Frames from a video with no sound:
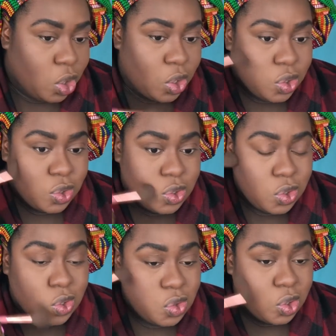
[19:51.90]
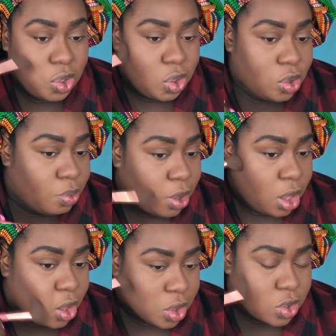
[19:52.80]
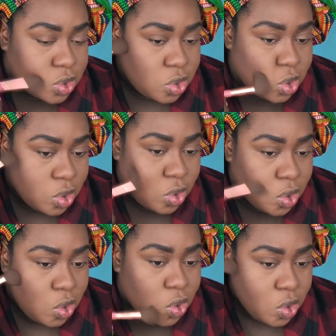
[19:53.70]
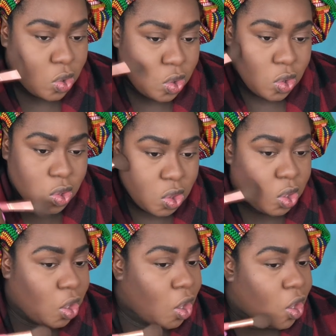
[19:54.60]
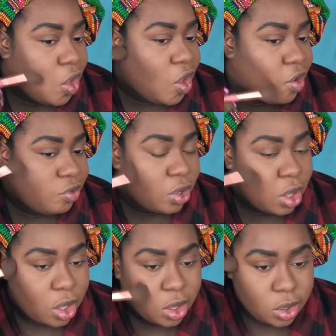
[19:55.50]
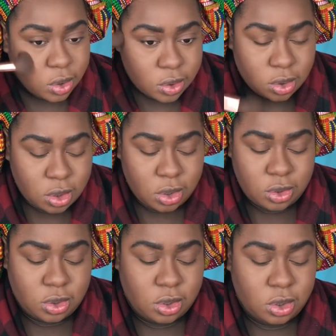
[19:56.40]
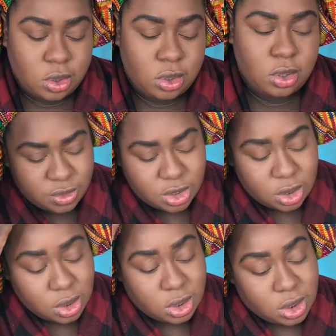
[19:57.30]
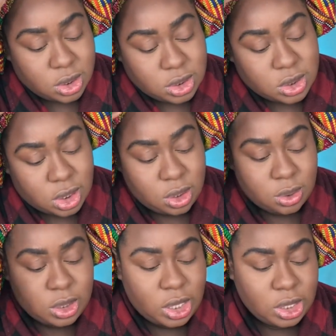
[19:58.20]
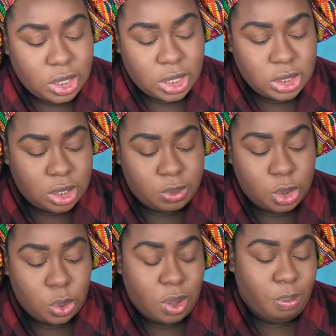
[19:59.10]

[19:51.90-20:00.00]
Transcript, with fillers: Because it's just sitting in the box. Like, I have not touched it. So K K W